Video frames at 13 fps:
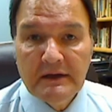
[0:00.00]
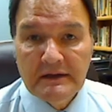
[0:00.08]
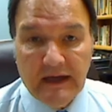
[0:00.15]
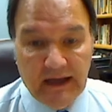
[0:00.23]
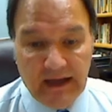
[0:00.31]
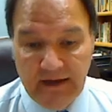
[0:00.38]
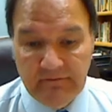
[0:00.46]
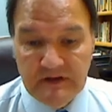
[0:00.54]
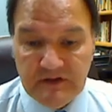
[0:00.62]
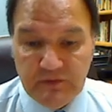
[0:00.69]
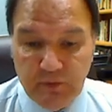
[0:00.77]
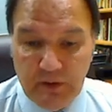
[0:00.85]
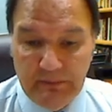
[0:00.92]
the
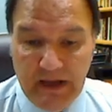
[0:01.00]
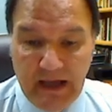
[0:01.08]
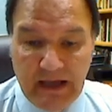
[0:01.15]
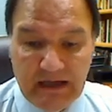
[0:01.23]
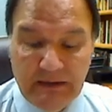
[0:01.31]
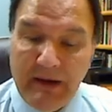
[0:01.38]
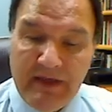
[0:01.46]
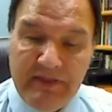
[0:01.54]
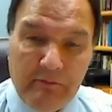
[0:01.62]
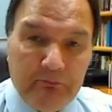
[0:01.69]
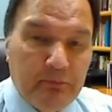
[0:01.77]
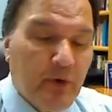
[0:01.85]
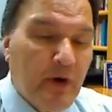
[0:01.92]
heavens were made, and by the
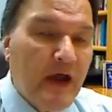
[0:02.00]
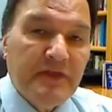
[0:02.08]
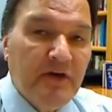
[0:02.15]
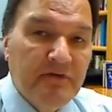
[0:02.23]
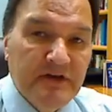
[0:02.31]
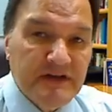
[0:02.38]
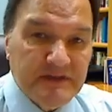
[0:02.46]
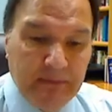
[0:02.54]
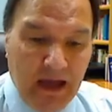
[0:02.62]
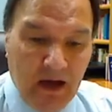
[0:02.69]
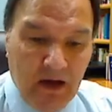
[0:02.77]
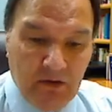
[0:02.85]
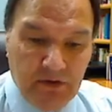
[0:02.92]
breath of his
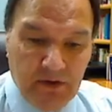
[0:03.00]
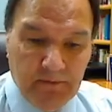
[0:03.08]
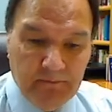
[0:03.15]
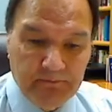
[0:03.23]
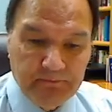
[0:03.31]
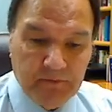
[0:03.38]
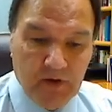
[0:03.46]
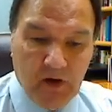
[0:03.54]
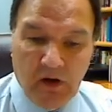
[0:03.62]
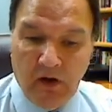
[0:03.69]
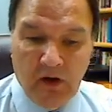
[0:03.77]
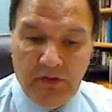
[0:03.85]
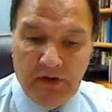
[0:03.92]
mouth
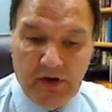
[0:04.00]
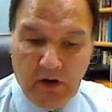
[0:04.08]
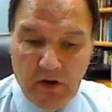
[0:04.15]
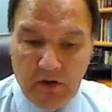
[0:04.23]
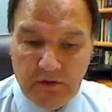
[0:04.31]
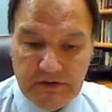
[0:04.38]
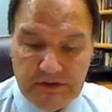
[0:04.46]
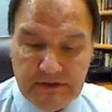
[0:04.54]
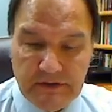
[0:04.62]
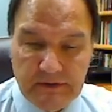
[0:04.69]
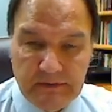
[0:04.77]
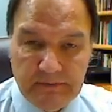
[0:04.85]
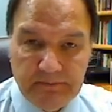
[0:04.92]
all their host.
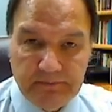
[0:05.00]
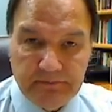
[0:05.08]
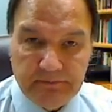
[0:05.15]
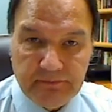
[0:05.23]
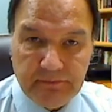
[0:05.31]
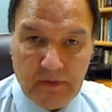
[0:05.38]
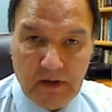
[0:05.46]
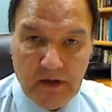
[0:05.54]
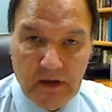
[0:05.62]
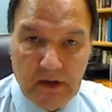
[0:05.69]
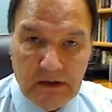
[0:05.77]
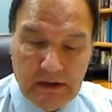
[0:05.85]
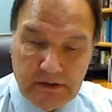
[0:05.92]

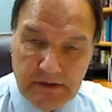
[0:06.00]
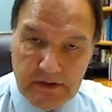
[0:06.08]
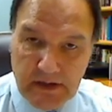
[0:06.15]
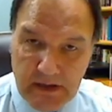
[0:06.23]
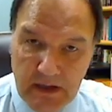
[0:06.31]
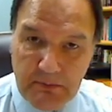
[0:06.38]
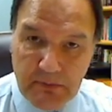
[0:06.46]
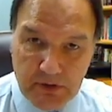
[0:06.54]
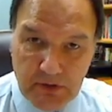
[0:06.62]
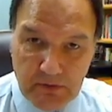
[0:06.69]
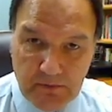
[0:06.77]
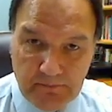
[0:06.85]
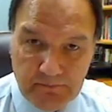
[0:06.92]
Now to the
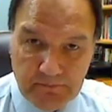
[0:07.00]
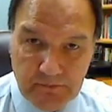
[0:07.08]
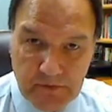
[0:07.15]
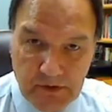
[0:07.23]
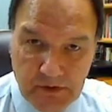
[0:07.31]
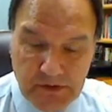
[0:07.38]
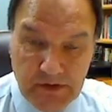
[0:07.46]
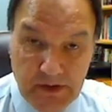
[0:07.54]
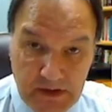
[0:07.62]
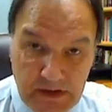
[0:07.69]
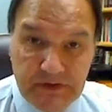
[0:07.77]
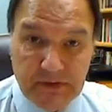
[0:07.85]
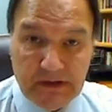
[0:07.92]
Hebrew, or to the
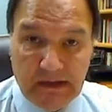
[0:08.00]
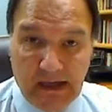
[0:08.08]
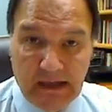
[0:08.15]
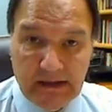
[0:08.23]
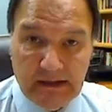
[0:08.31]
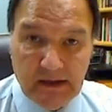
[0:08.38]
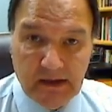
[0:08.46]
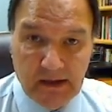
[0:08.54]
Israelite,